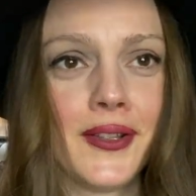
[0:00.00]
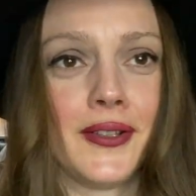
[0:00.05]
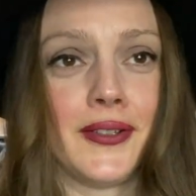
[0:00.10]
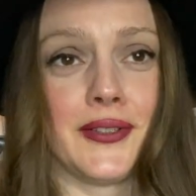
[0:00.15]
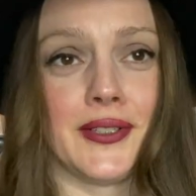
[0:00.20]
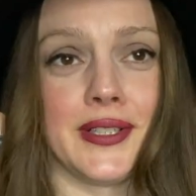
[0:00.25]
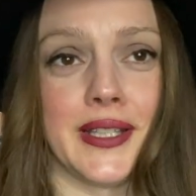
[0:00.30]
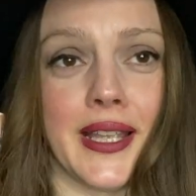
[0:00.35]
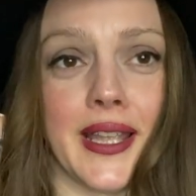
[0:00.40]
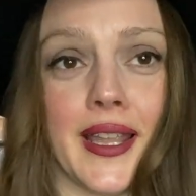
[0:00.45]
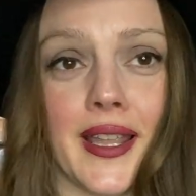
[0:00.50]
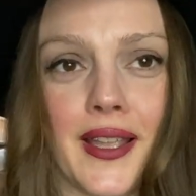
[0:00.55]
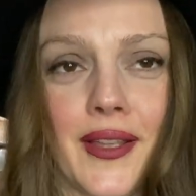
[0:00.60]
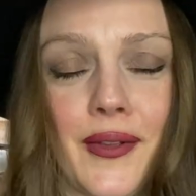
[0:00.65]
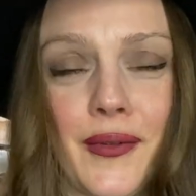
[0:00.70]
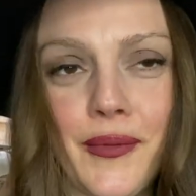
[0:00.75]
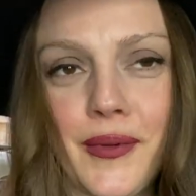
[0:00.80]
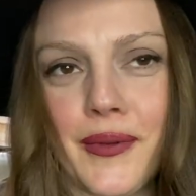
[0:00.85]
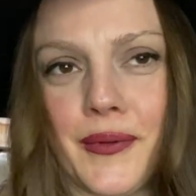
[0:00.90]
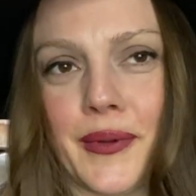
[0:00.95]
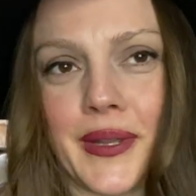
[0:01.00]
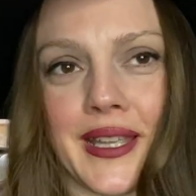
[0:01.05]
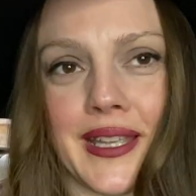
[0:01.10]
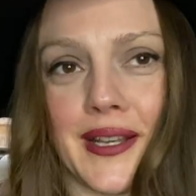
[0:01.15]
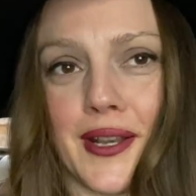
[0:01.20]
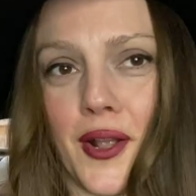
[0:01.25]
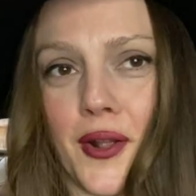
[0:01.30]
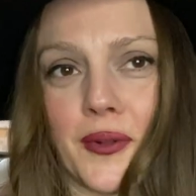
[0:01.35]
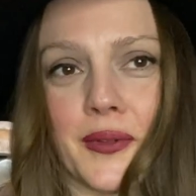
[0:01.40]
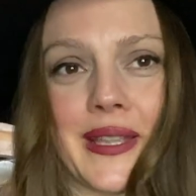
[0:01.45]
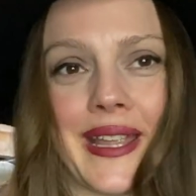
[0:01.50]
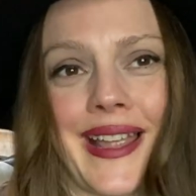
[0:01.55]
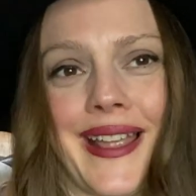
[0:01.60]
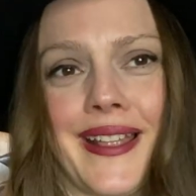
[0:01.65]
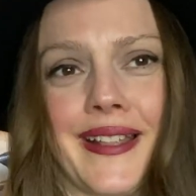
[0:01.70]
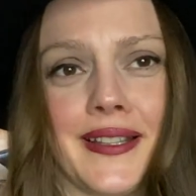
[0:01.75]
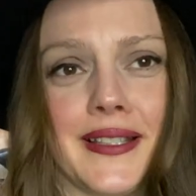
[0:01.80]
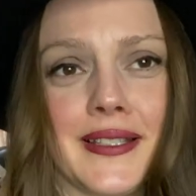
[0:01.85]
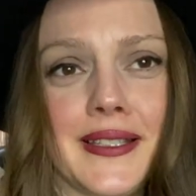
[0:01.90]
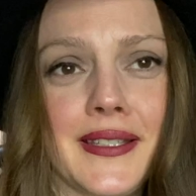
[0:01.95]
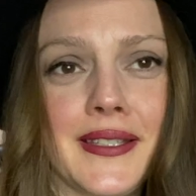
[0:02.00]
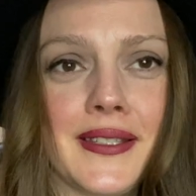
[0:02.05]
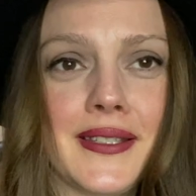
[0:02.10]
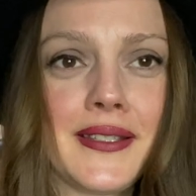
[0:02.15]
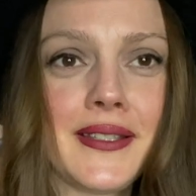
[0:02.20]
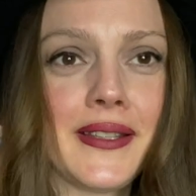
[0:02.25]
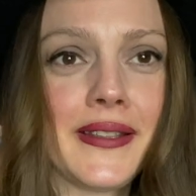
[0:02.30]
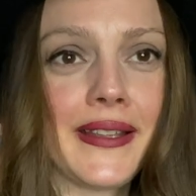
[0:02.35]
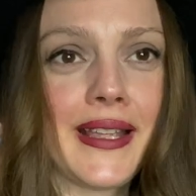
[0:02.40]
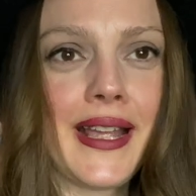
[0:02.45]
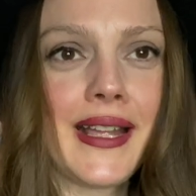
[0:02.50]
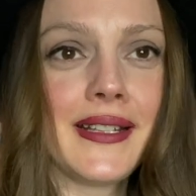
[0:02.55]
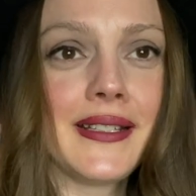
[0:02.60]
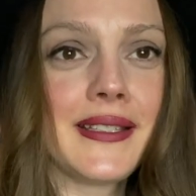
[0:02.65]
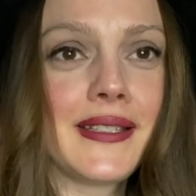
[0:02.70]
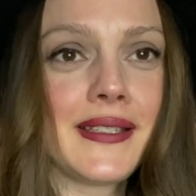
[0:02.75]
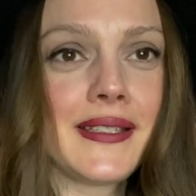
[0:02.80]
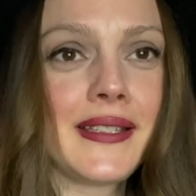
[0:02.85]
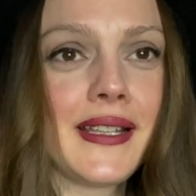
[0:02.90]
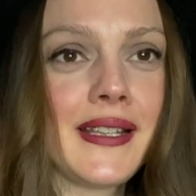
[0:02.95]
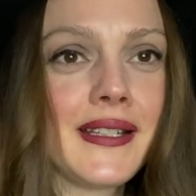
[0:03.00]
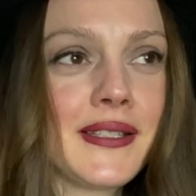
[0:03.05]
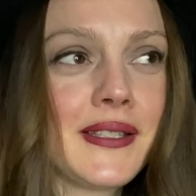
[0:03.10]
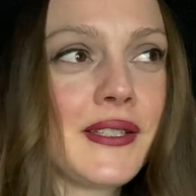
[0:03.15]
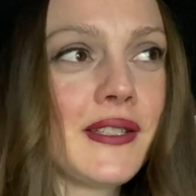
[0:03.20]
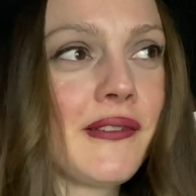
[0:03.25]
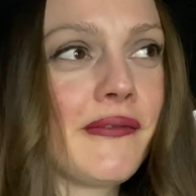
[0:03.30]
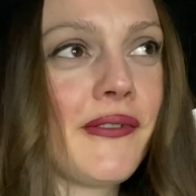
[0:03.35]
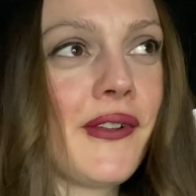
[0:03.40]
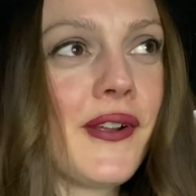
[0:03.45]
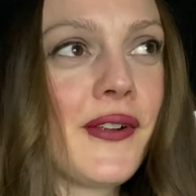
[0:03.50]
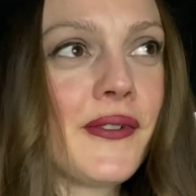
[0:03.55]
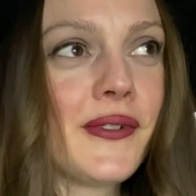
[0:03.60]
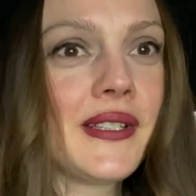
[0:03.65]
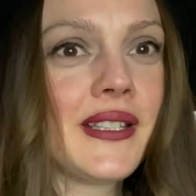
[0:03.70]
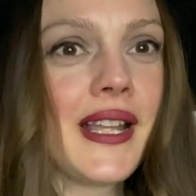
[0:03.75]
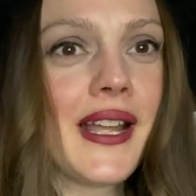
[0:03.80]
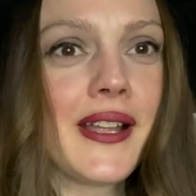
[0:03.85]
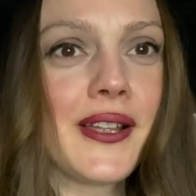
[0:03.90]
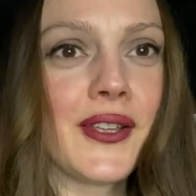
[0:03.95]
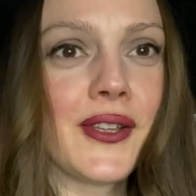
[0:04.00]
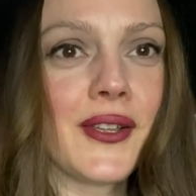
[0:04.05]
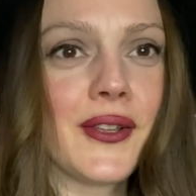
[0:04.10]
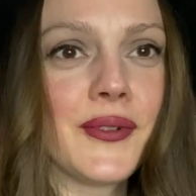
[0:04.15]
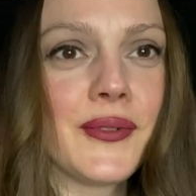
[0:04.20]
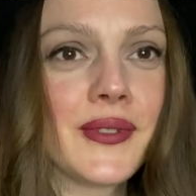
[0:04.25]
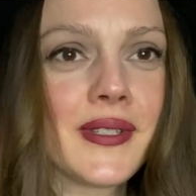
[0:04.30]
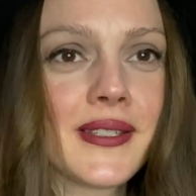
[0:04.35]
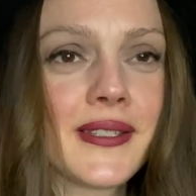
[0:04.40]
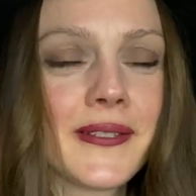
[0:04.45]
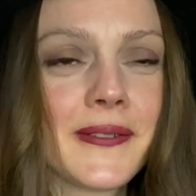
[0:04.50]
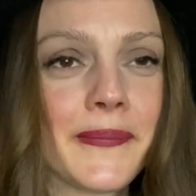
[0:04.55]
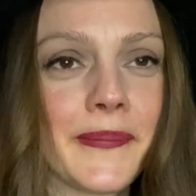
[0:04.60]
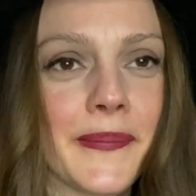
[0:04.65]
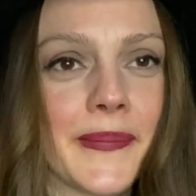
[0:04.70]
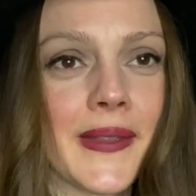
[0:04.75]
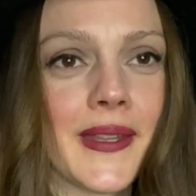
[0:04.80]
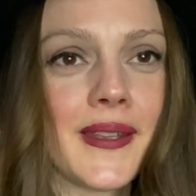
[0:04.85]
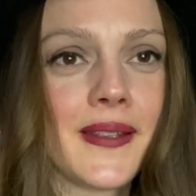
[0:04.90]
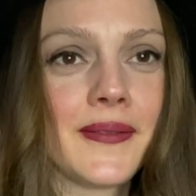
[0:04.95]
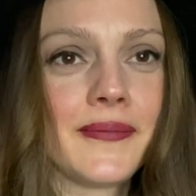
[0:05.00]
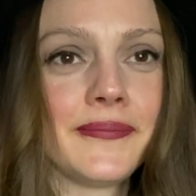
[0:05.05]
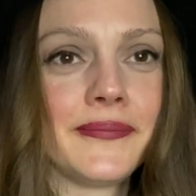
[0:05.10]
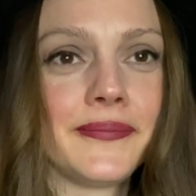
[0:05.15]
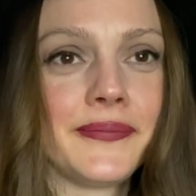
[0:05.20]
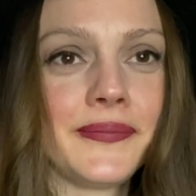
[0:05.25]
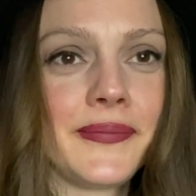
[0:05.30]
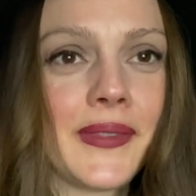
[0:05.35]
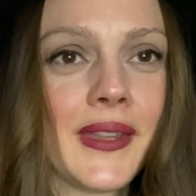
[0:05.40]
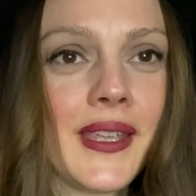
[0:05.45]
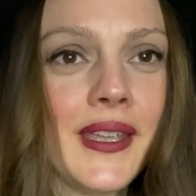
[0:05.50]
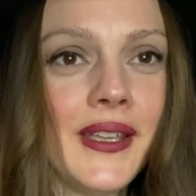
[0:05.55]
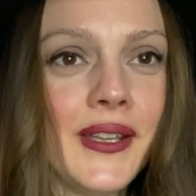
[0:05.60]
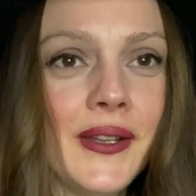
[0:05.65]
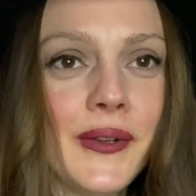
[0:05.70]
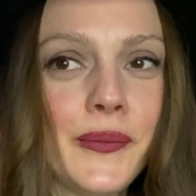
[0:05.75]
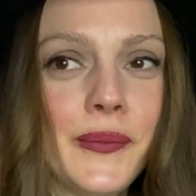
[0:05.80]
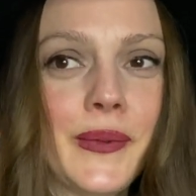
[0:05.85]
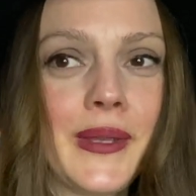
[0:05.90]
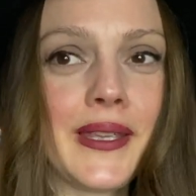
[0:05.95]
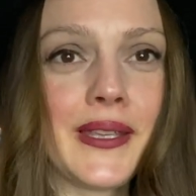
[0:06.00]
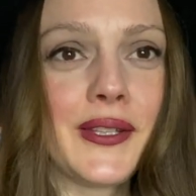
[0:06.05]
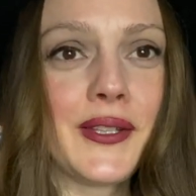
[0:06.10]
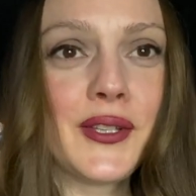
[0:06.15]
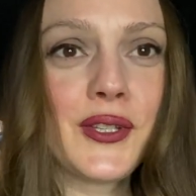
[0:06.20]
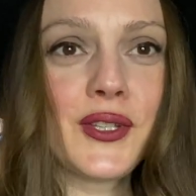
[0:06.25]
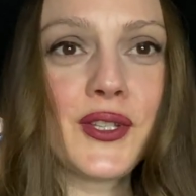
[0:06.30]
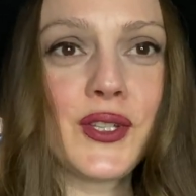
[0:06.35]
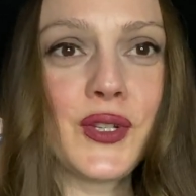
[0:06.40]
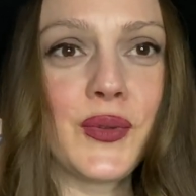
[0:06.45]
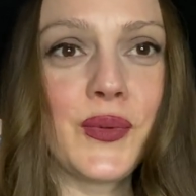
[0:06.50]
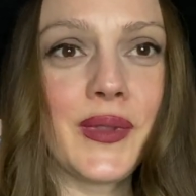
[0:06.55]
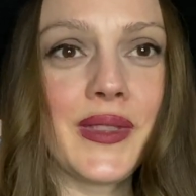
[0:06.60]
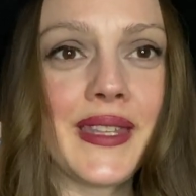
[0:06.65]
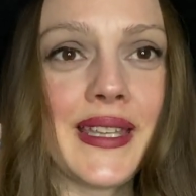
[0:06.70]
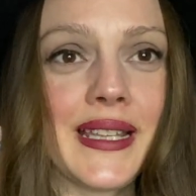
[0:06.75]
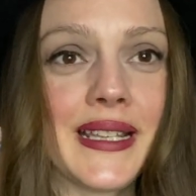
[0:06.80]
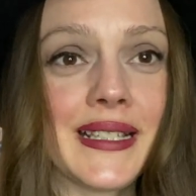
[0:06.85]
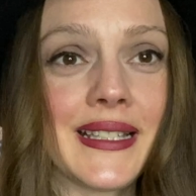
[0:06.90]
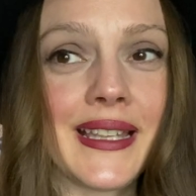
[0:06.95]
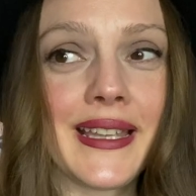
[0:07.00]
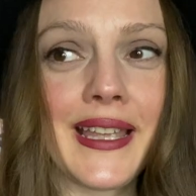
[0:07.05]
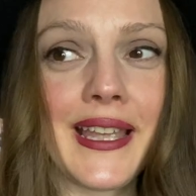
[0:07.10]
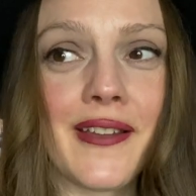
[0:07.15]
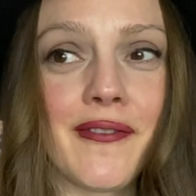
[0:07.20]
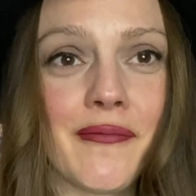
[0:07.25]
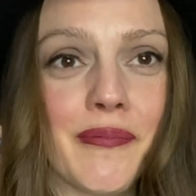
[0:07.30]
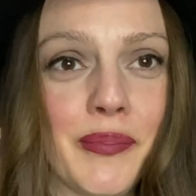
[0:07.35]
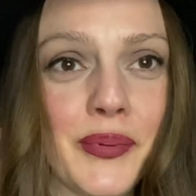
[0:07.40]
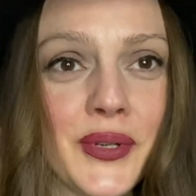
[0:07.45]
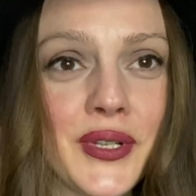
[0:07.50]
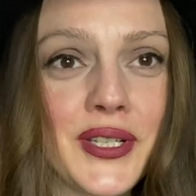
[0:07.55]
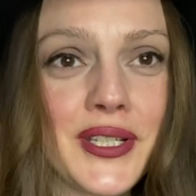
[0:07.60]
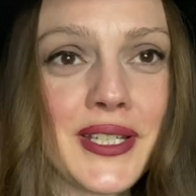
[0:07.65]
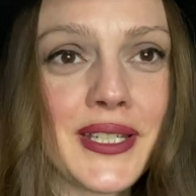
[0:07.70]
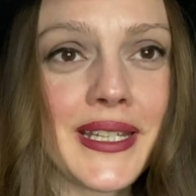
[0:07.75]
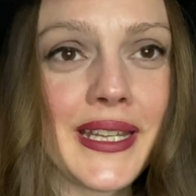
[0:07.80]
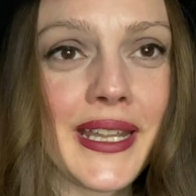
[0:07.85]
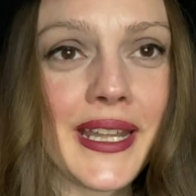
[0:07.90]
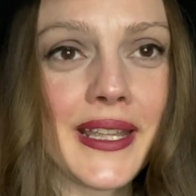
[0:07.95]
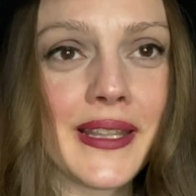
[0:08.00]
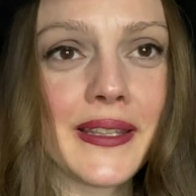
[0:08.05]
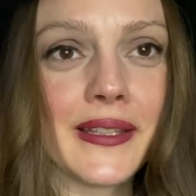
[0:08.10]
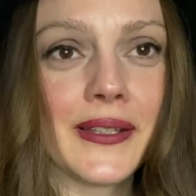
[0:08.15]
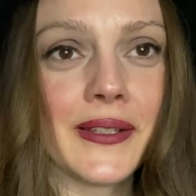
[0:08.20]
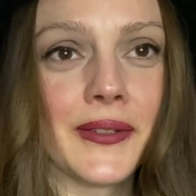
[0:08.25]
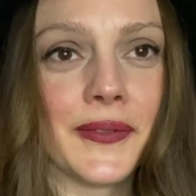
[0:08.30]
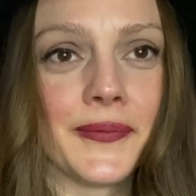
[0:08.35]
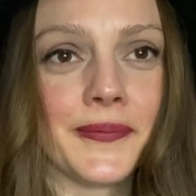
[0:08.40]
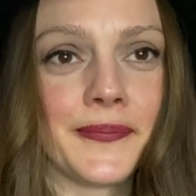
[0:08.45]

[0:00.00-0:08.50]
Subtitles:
It's like, oh, we can hold hands. And that's as far as that goes. We can do things like have brunch together.